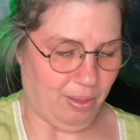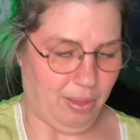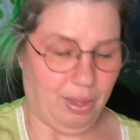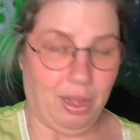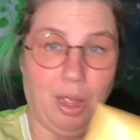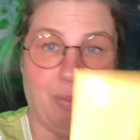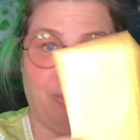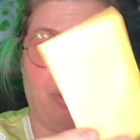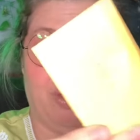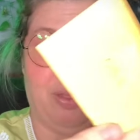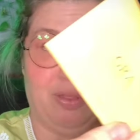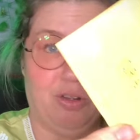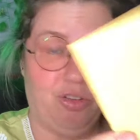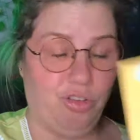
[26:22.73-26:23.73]
It comes
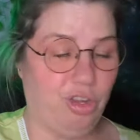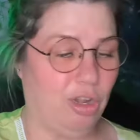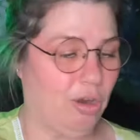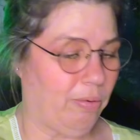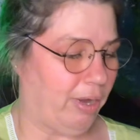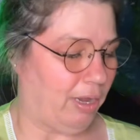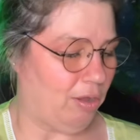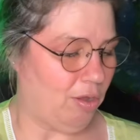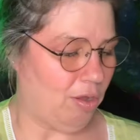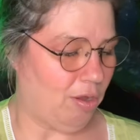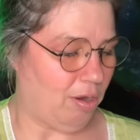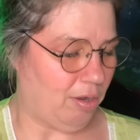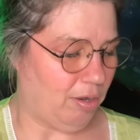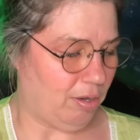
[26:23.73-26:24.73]
with the G R A
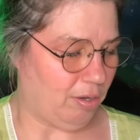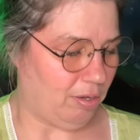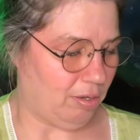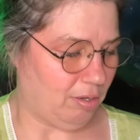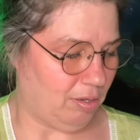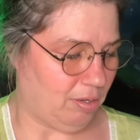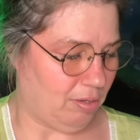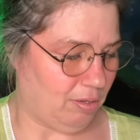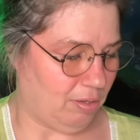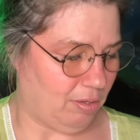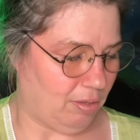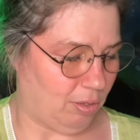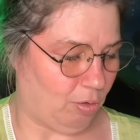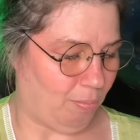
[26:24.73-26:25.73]
card,
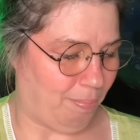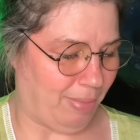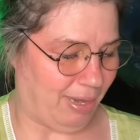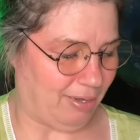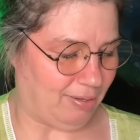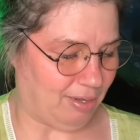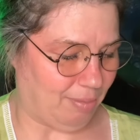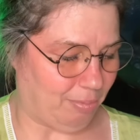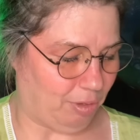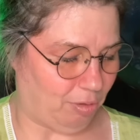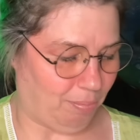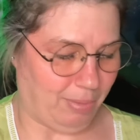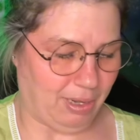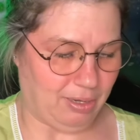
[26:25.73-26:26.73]
a little bent up,
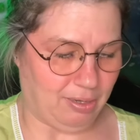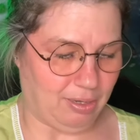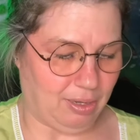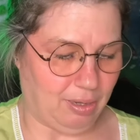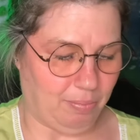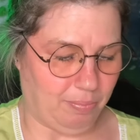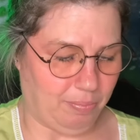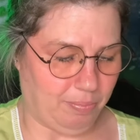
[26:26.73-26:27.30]
little bent up.